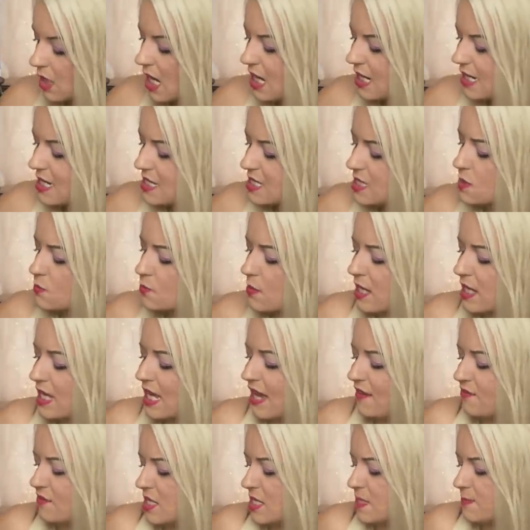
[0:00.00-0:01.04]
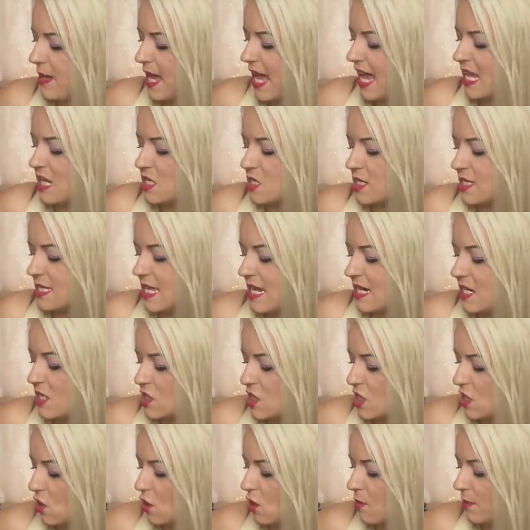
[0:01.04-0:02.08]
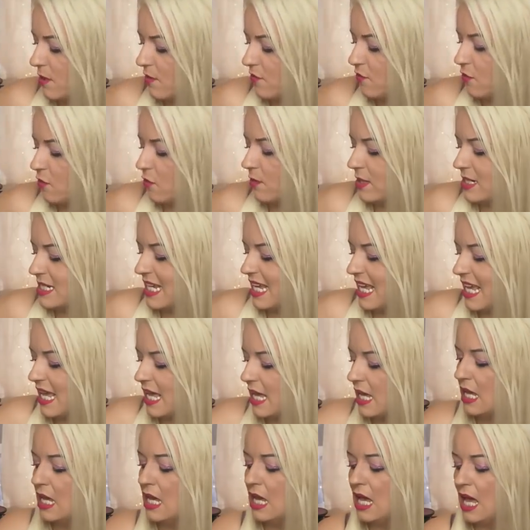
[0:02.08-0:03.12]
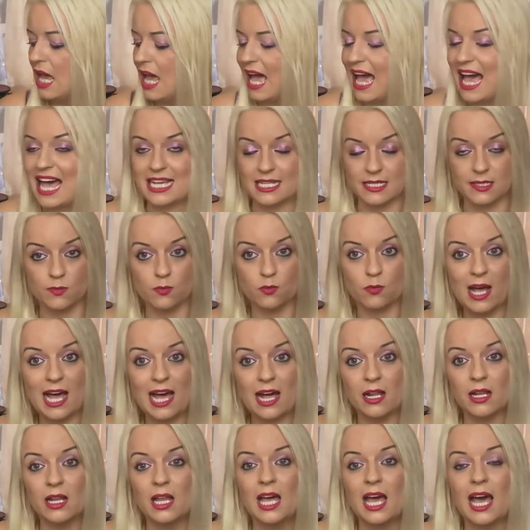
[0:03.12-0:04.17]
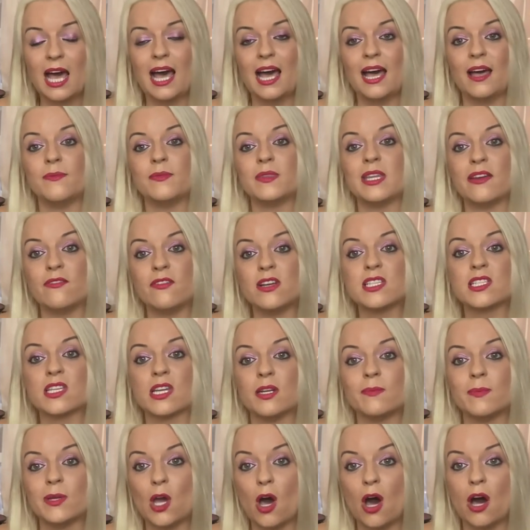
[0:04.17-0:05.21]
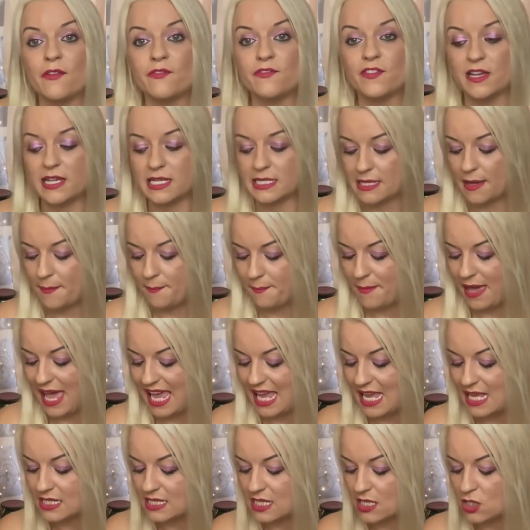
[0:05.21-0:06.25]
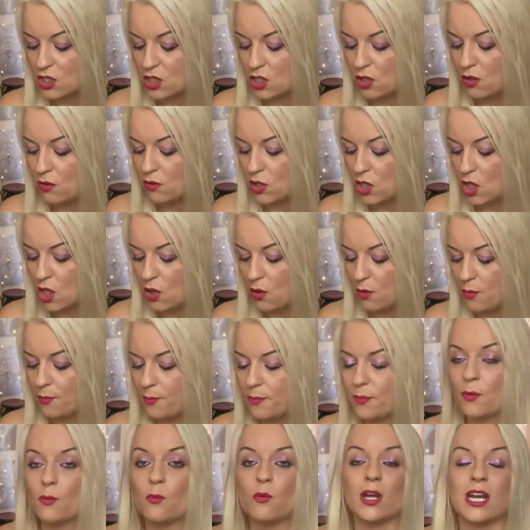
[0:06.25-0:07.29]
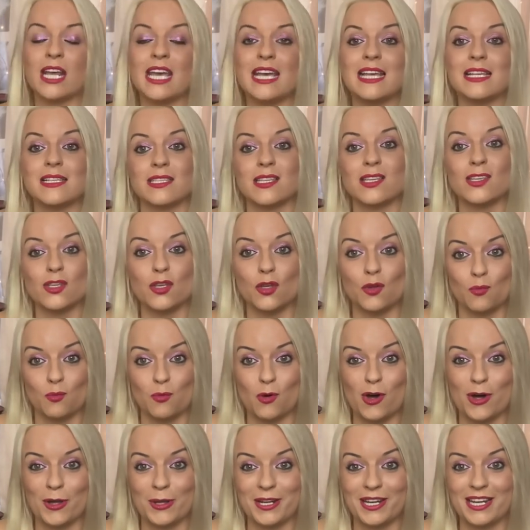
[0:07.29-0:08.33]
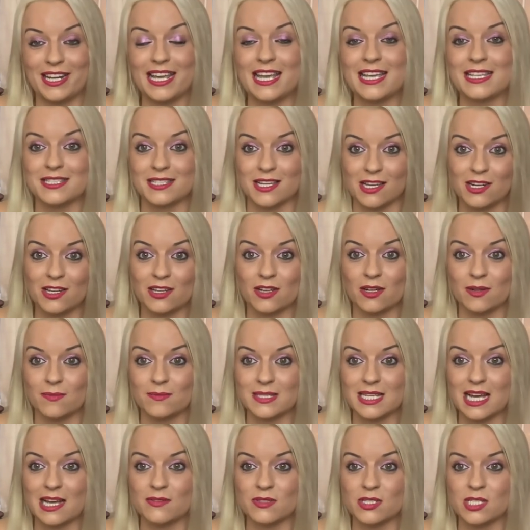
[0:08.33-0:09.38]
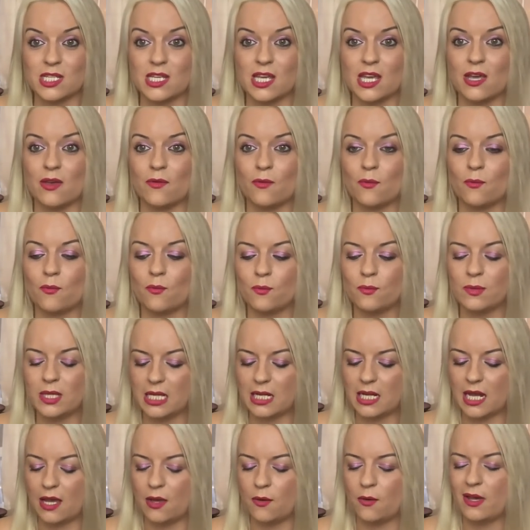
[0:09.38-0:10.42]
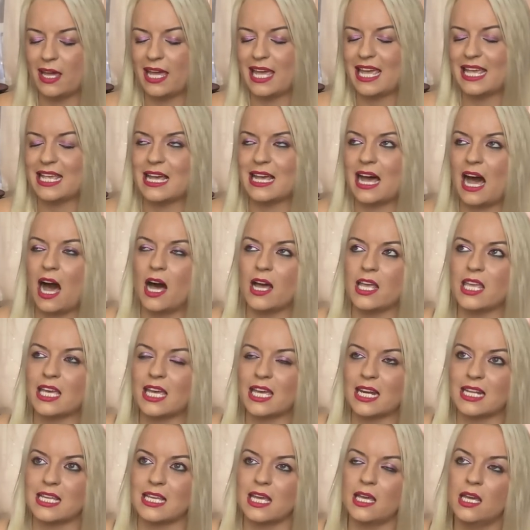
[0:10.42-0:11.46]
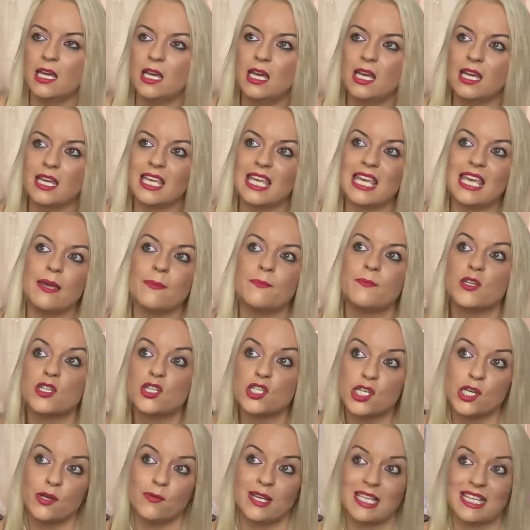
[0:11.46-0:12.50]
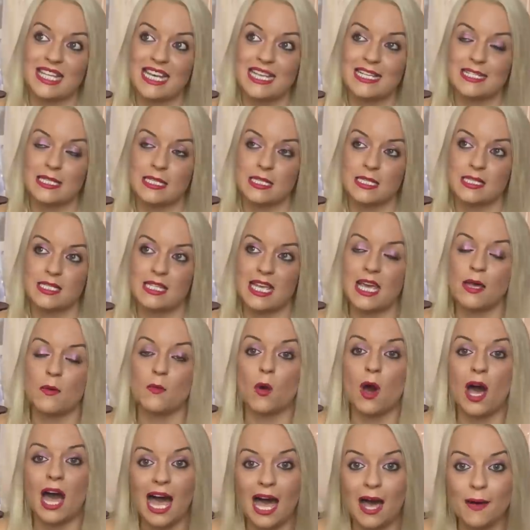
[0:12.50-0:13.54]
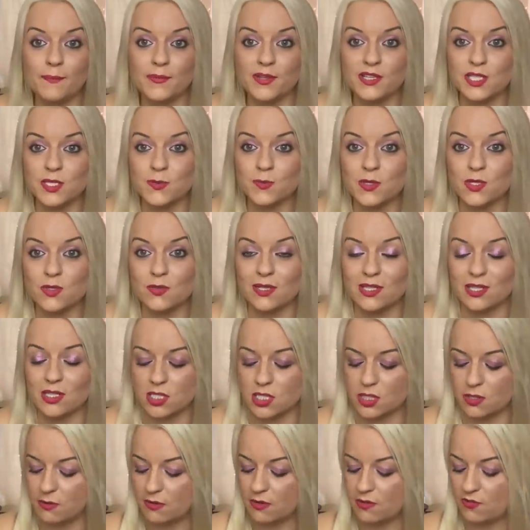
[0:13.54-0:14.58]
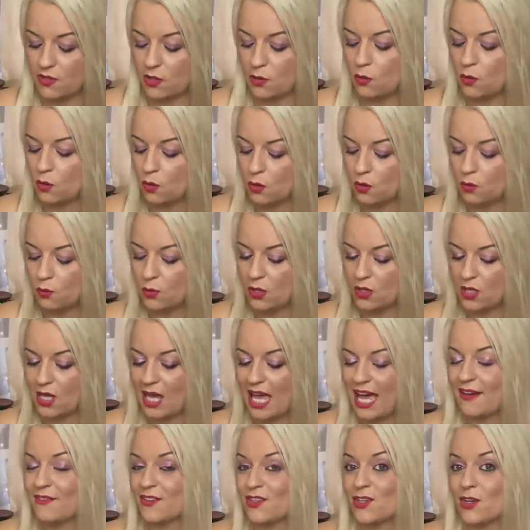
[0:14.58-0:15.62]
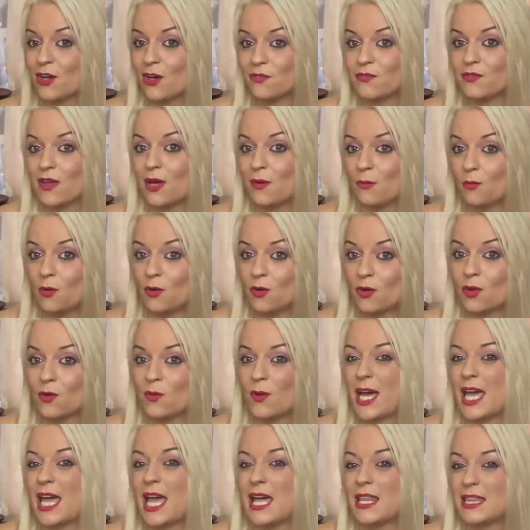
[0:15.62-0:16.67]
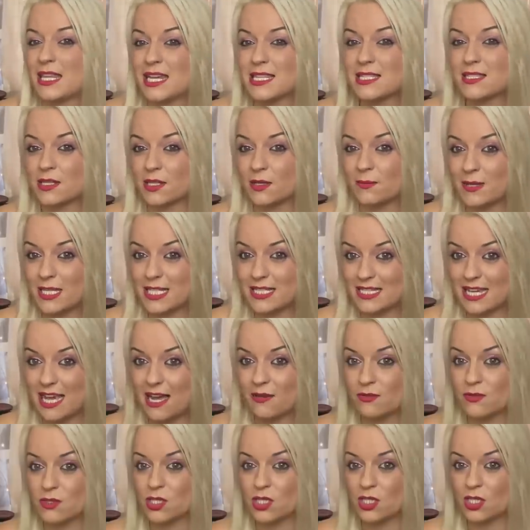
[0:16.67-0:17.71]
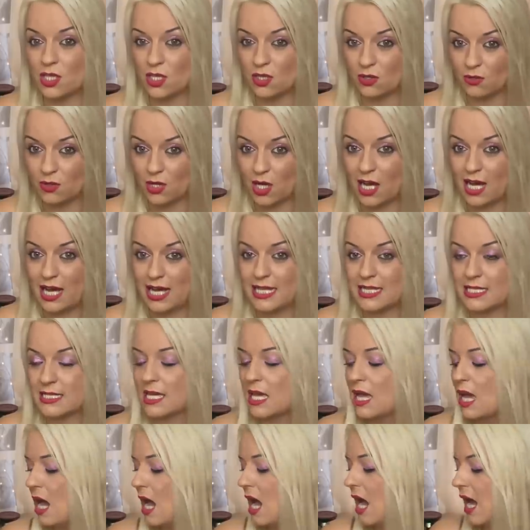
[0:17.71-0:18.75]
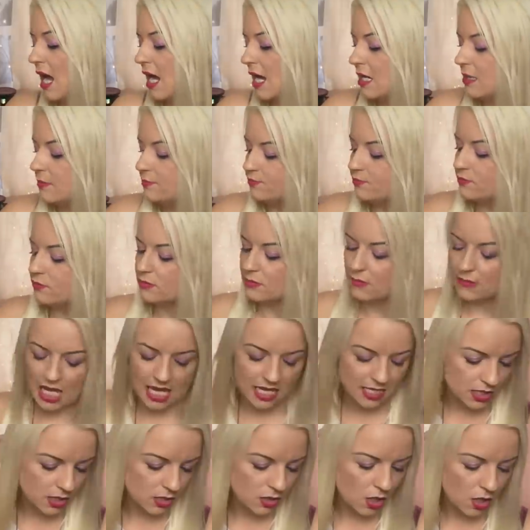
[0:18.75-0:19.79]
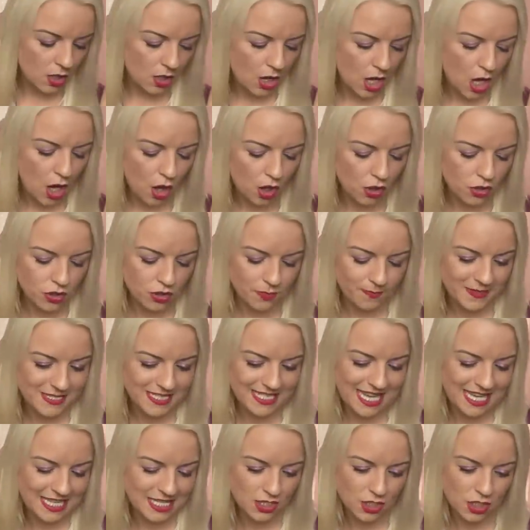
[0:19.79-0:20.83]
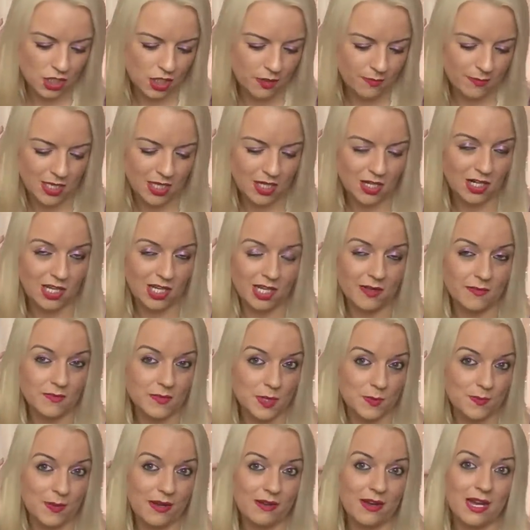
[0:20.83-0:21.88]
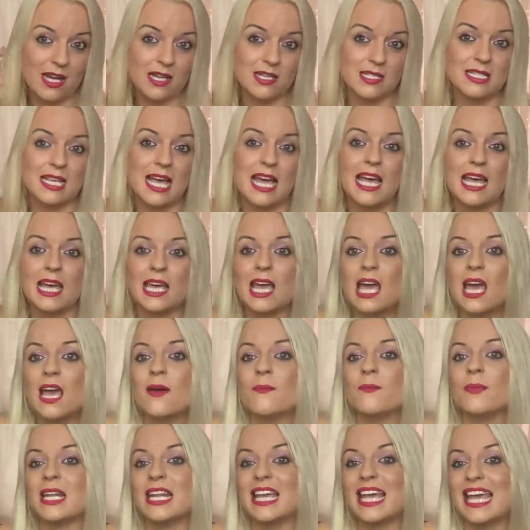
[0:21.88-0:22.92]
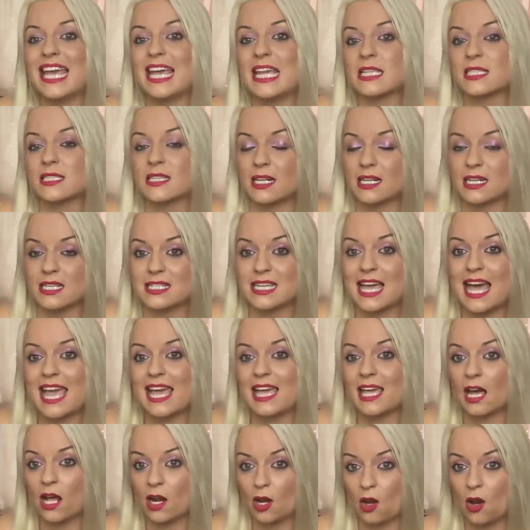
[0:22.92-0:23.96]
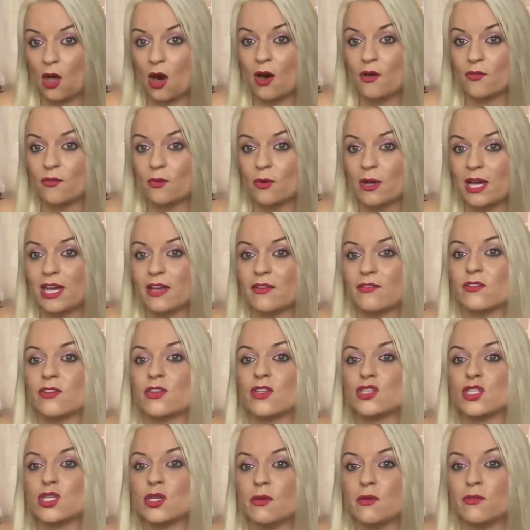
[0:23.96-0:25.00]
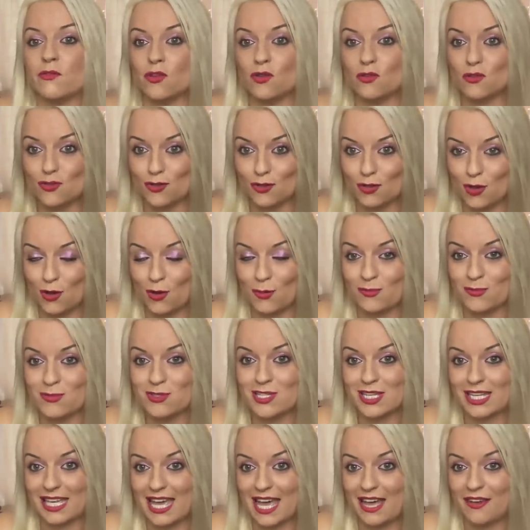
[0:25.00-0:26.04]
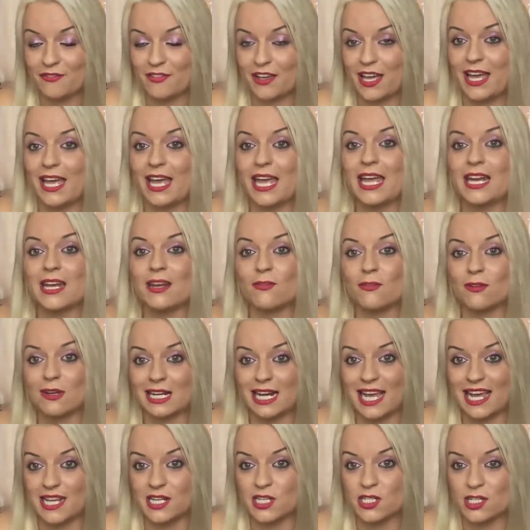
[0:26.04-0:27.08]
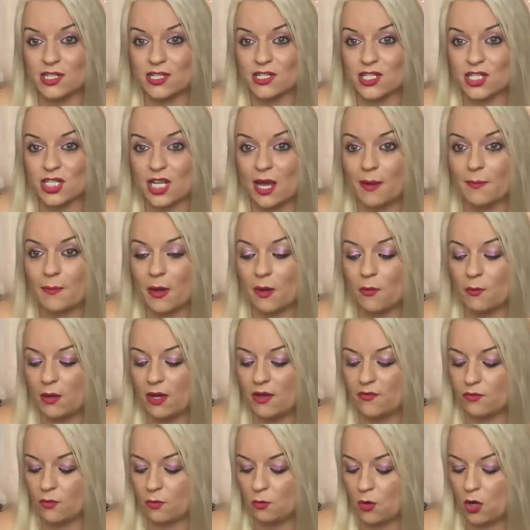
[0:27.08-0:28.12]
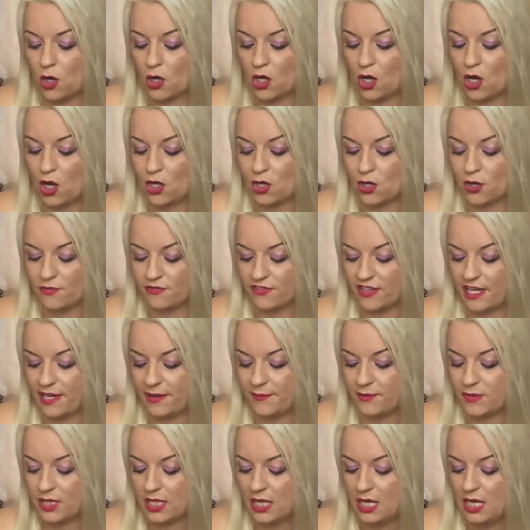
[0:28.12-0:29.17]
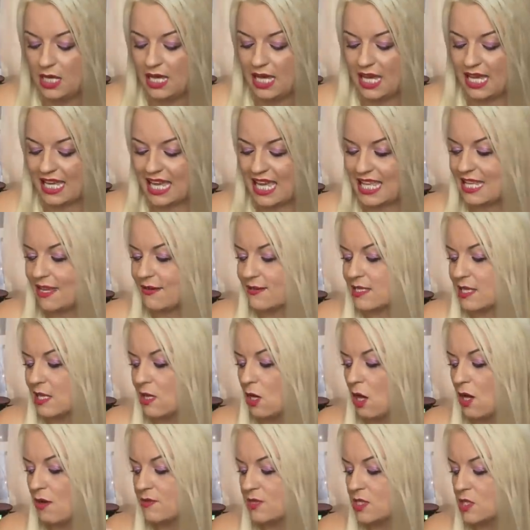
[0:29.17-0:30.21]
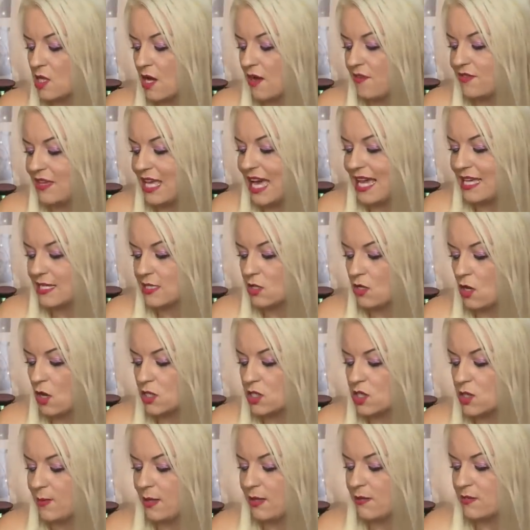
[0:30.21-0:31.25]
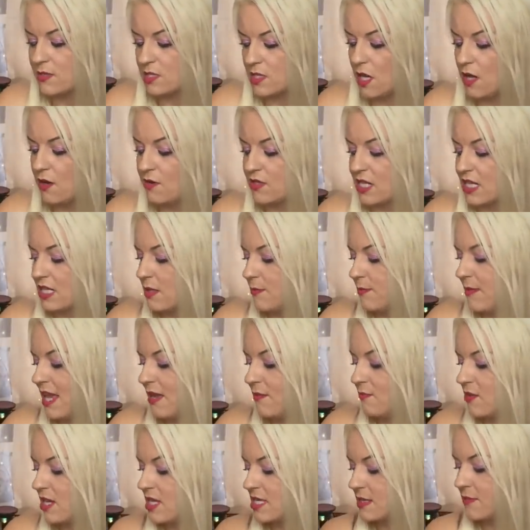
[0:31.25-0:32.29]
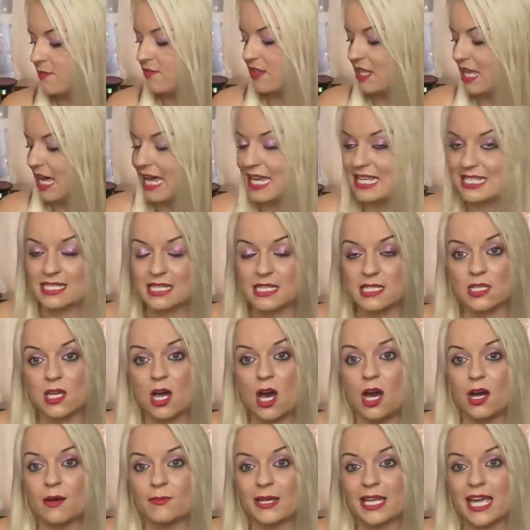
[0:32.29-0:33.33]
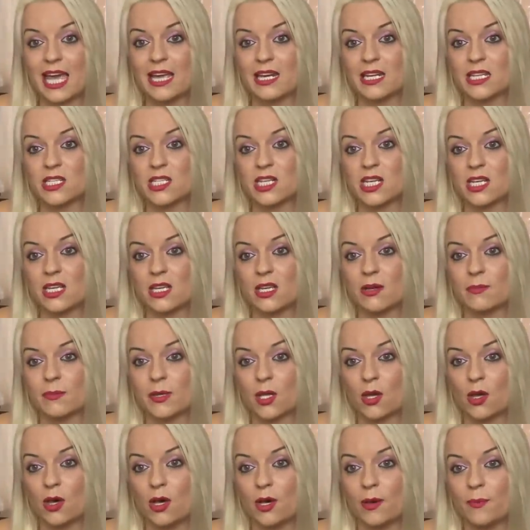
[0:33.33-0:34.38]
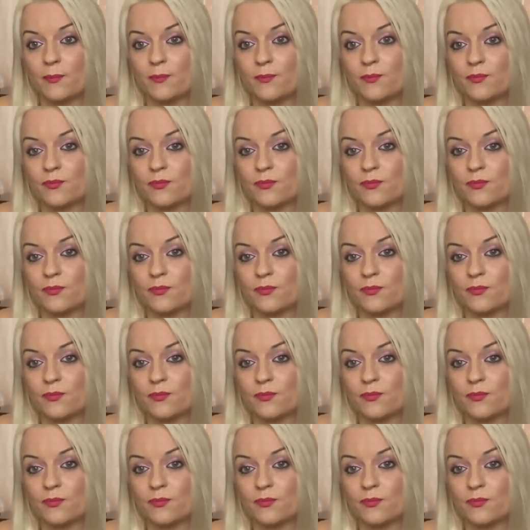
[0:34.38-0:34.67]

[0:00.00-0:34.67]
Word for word: And this is why you have these pages energy coming forward here as well. Um, there is going to be offers made to you, but what it is that you want is going to come down to you. You know, are you going to keep pursuing this and seeing what happens between the two of you or will you have enough and walk away and that's going to be down to you guys um it's not 100% doom and gloom spirit i will saying but it is going to take a lot of work for the two of you to come together in a relationship with one another okay there's a lot of stuff that has got to be resolved and the main reason for that is this karmic energy coming up